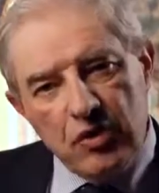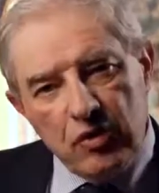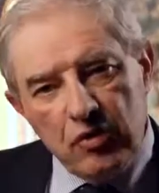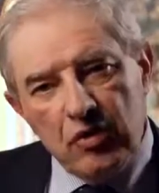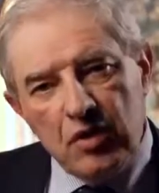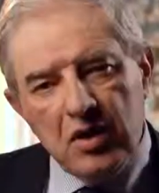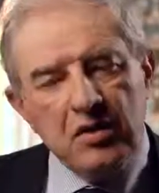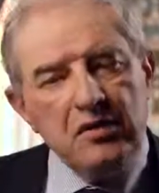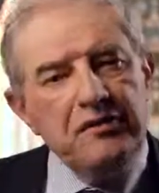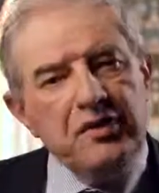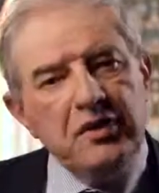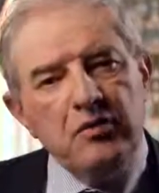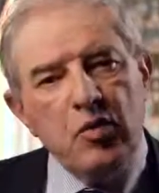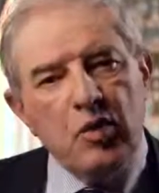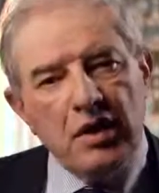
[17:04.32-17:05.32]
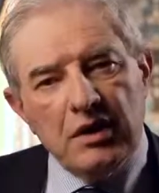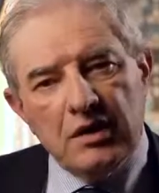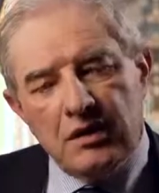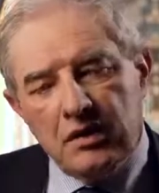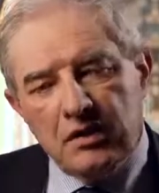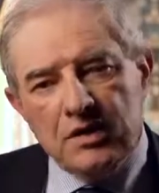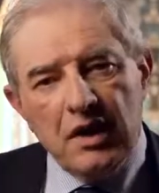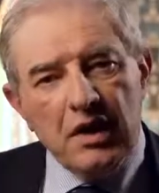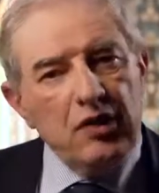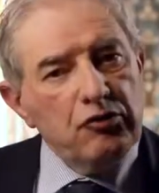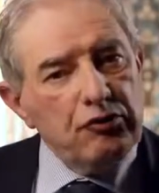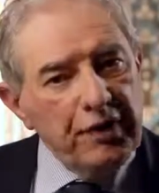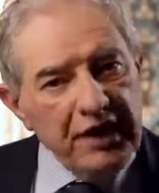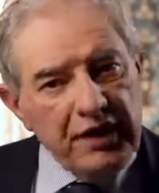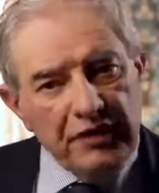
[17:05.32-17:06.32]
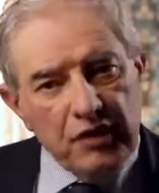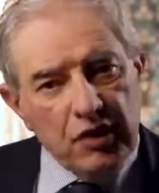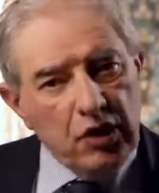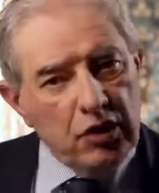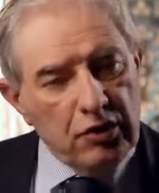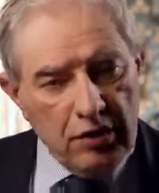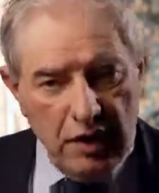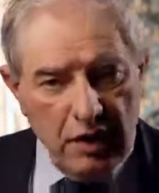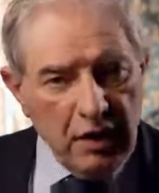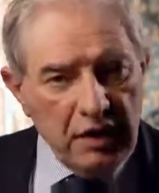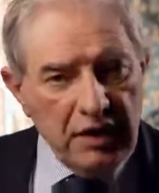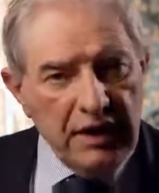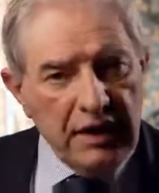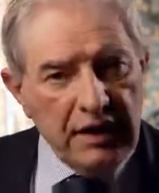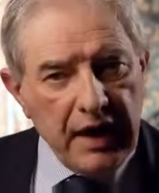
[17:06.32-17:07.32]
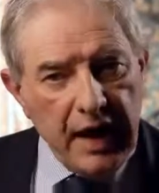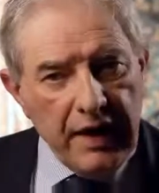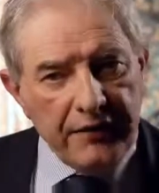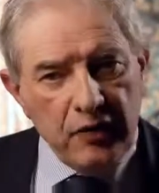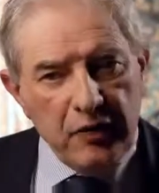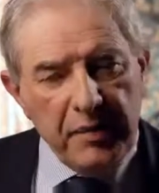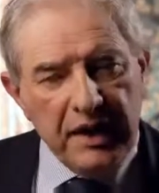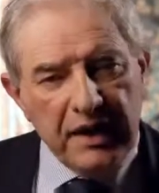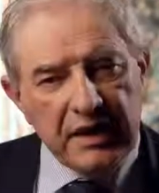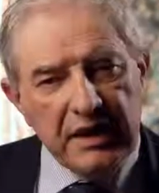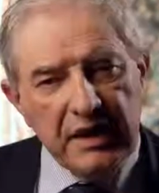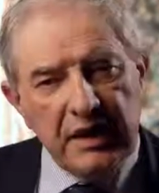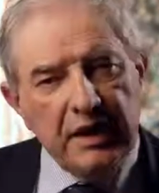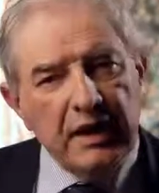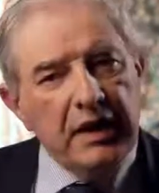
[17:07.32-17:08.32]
all over the world read the Quran in Arabic,